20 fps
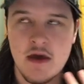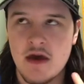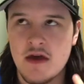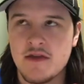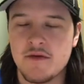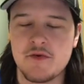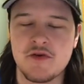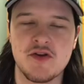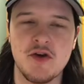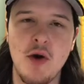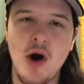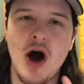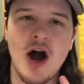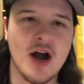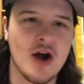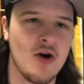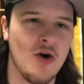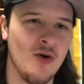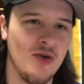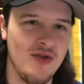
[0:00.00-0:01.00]
they were so
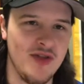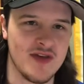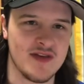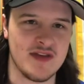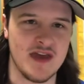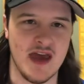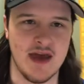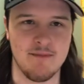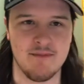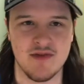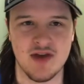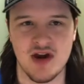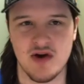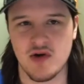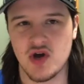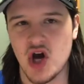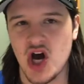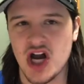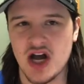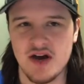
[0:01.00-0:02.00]
hot cold in this game, you know,
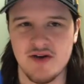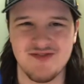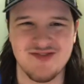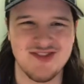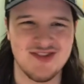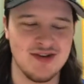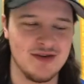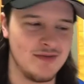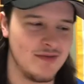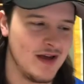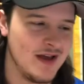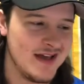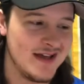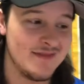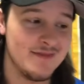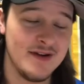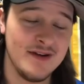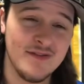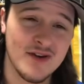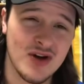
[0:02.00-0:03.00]
got out to a
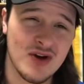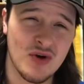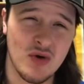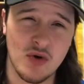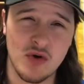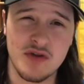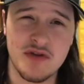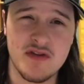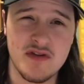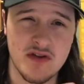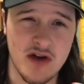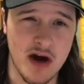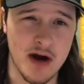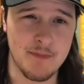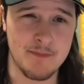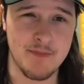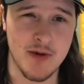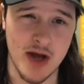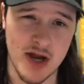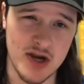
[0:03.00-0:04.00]
bit of a cold
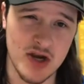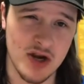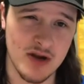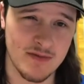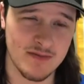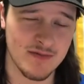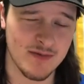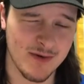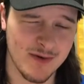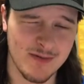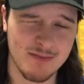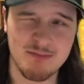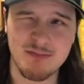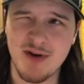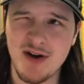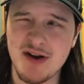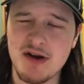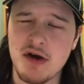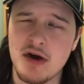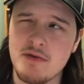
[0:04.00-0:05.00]
start, but, well,
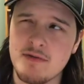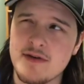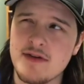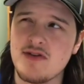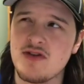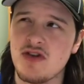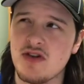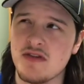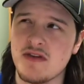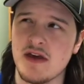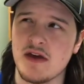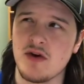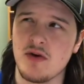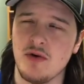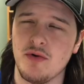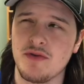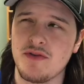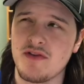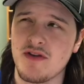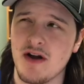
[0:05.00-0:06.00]
I mean, shouldn't say
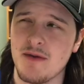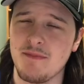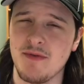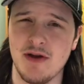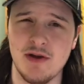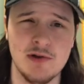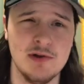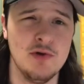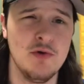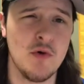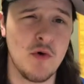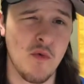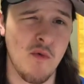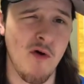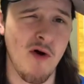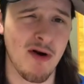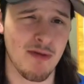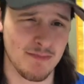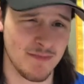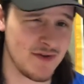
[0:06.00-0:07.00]
cold start, but a
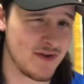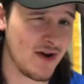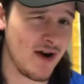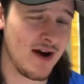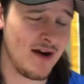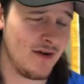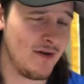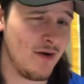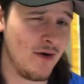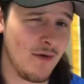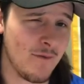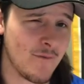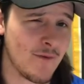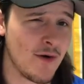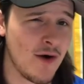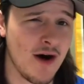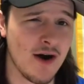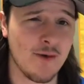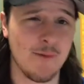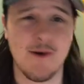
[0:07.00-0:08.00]
lukewarm start
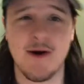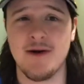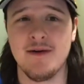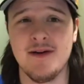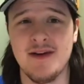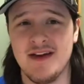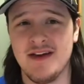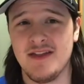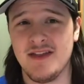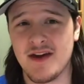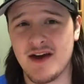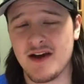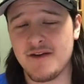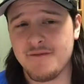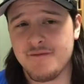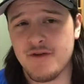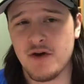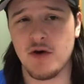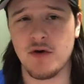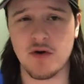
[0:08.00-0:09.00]
over Ottawa. They got a
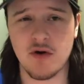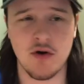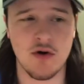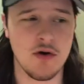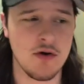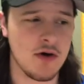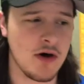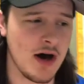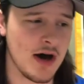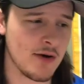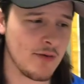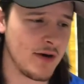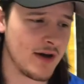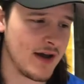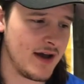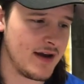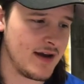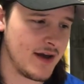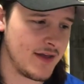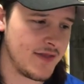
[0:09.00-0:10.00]
field goal, Ottawa
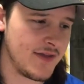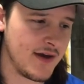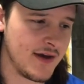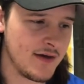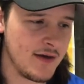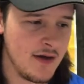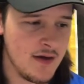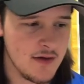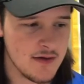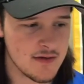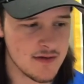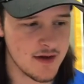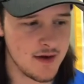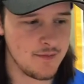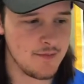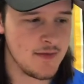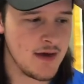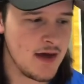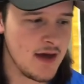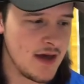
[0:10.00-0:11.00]
got nothing,
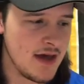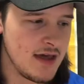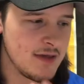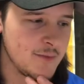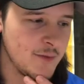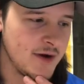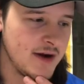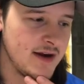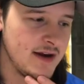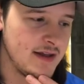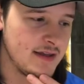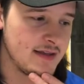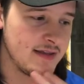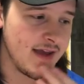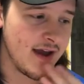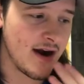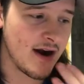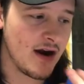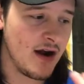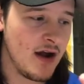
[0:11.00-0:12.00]
so is what it is
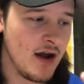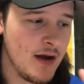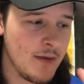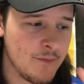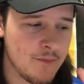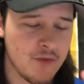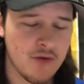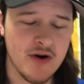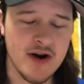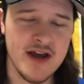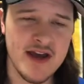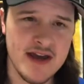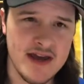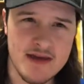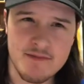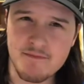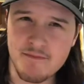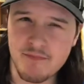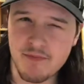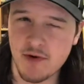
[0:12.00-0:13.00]
there.
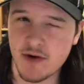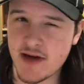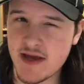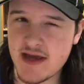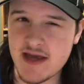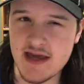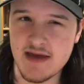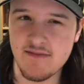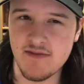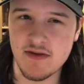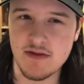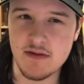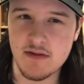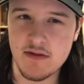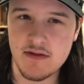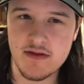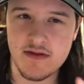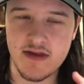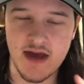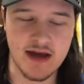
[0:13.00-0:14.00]
Pretty, pretty
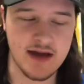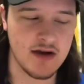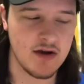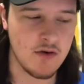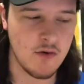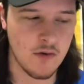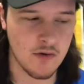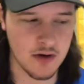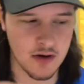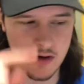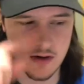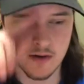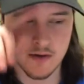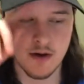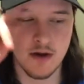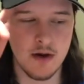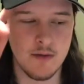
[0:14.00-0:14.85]
even second quarter,